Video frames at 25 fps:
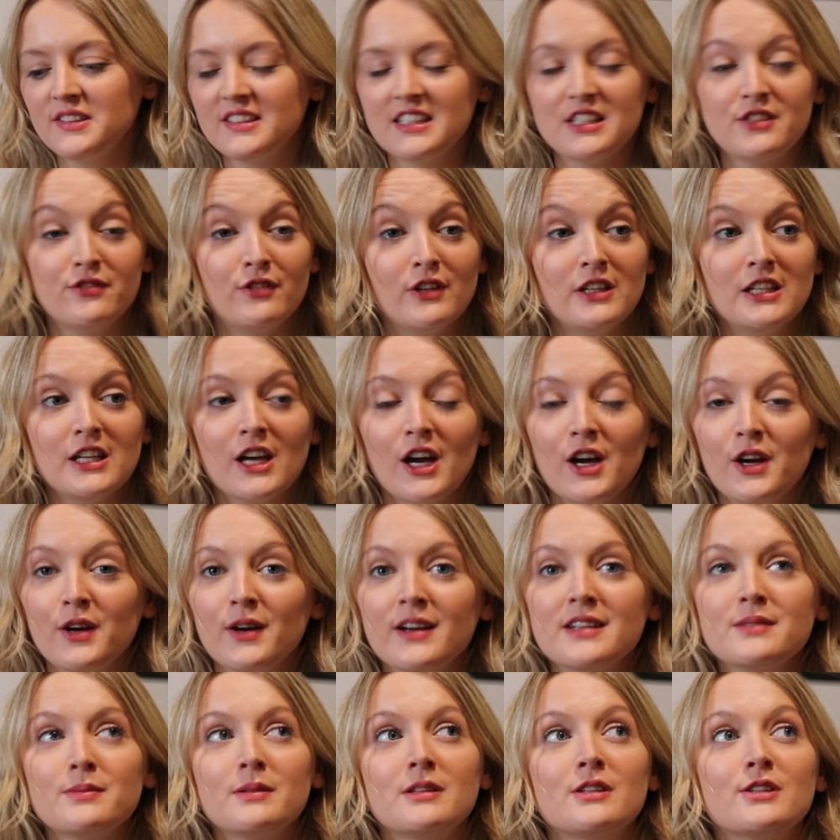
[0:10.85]
This video
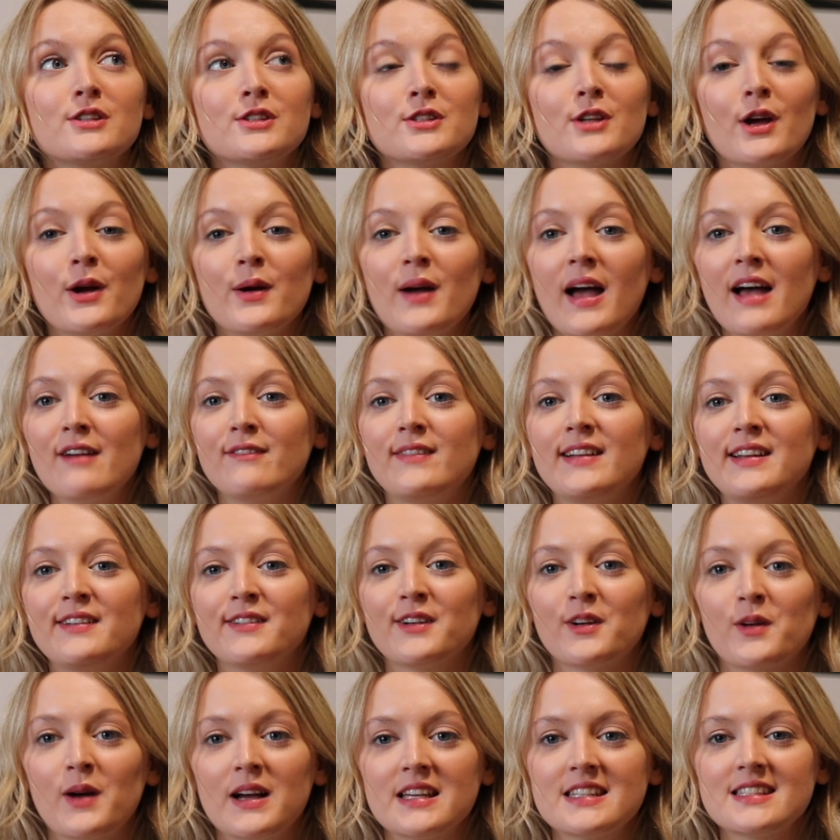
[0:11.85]
has been so heavily
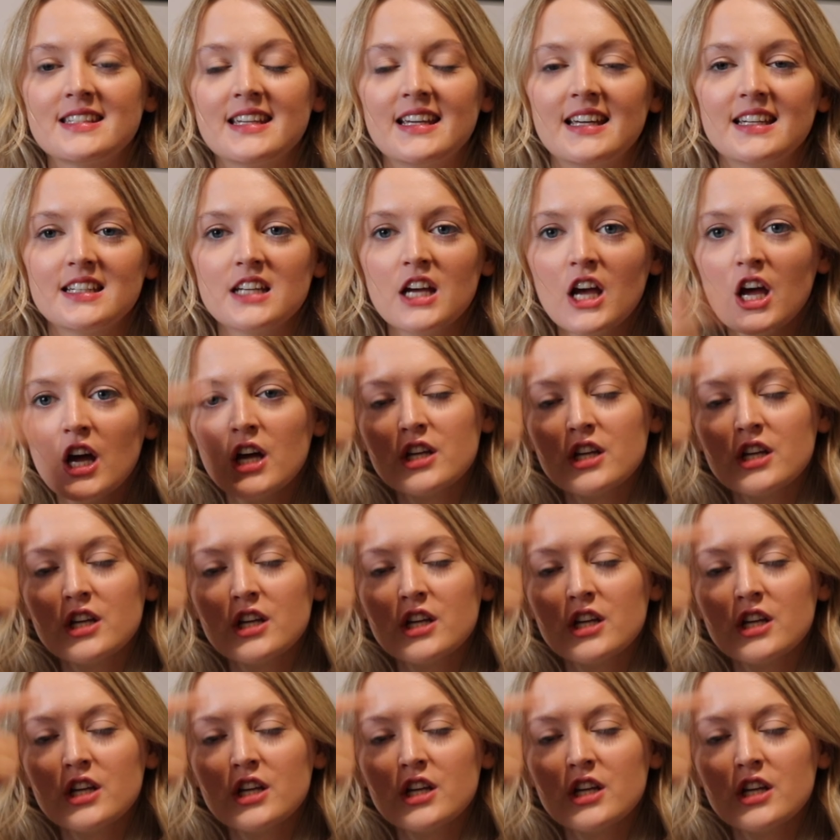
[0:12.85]
requested,